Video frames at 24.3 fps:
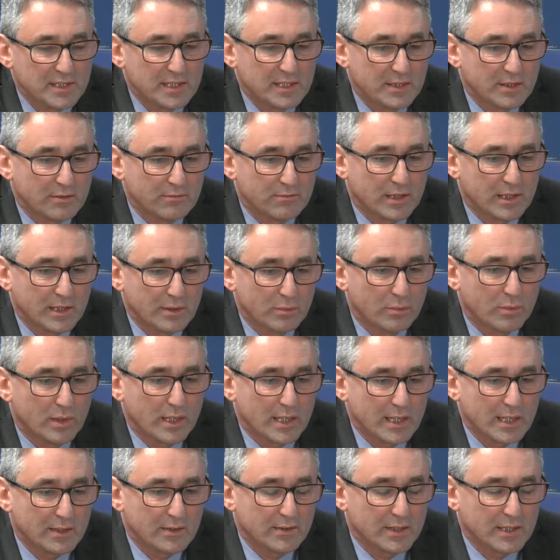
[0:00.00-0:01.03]
in the right
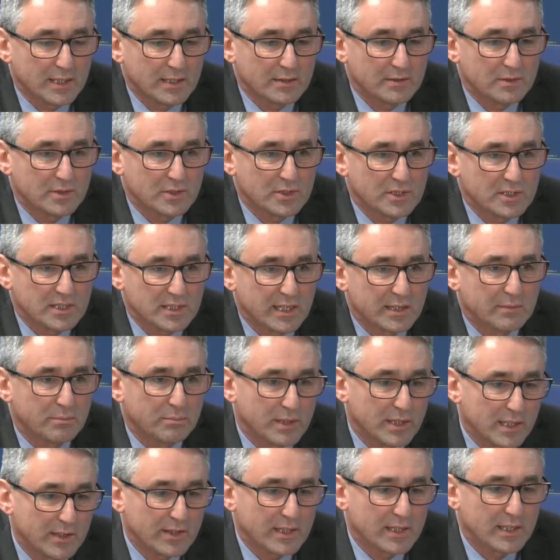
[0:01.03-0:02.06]
way, and then to stand
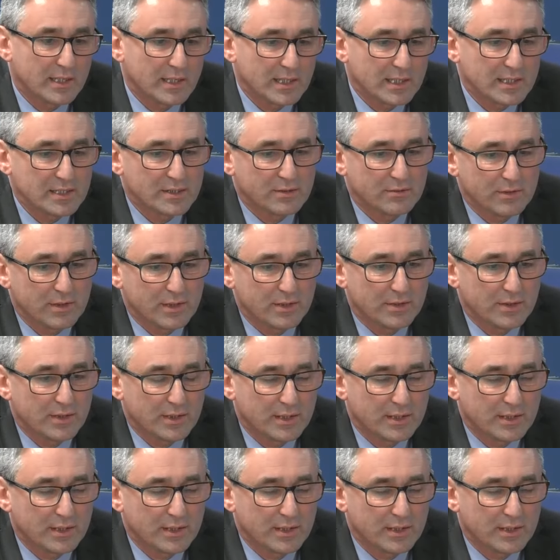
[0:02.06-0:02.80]
by that later on.